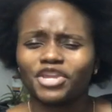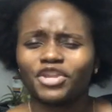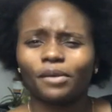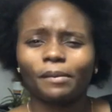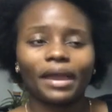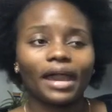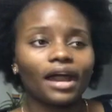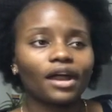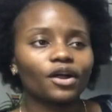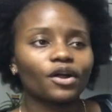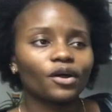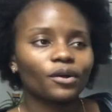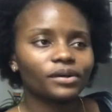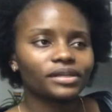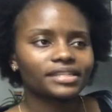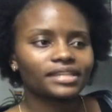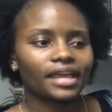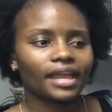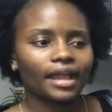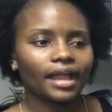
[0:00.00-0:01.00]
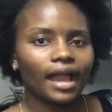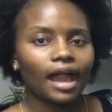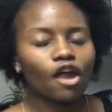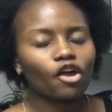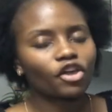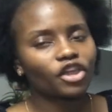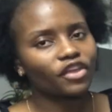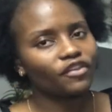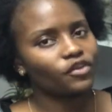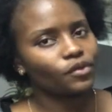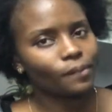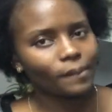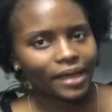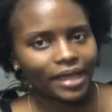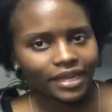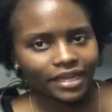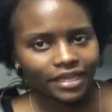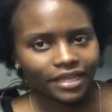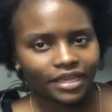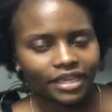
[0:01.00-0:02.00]
You know, my uncle was like, I'll give you
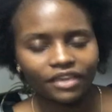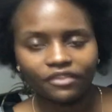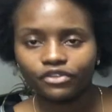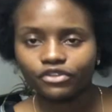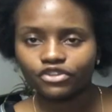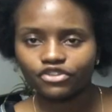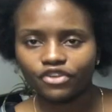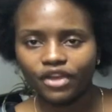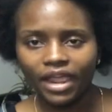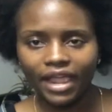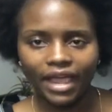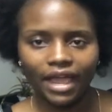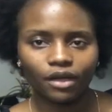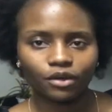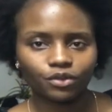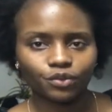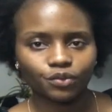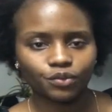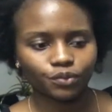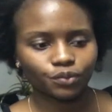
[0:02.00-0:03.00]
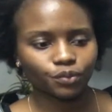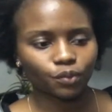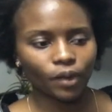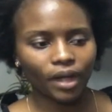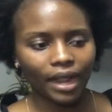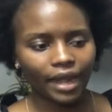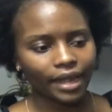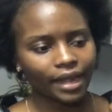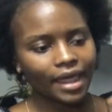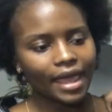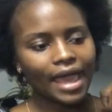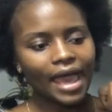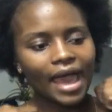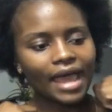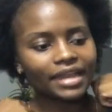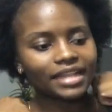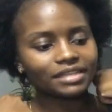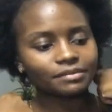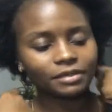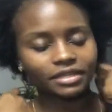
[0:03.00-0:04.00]
money if you try out one.
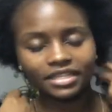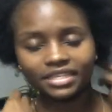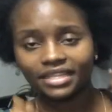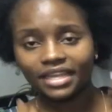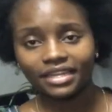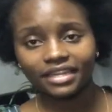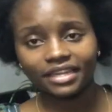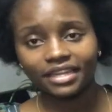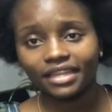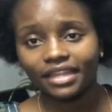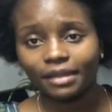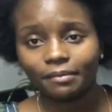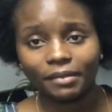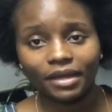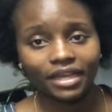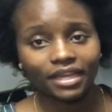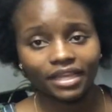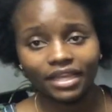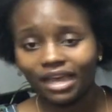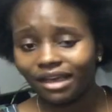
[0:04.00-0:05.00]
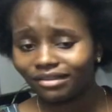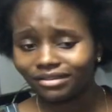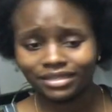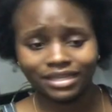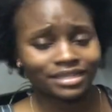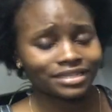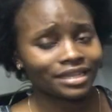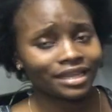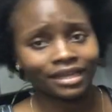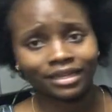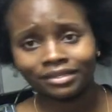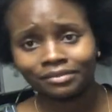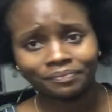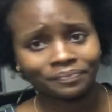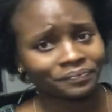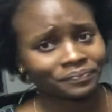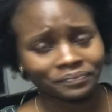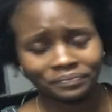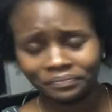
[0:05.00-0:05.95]
And as much as I needed that money, I was just like,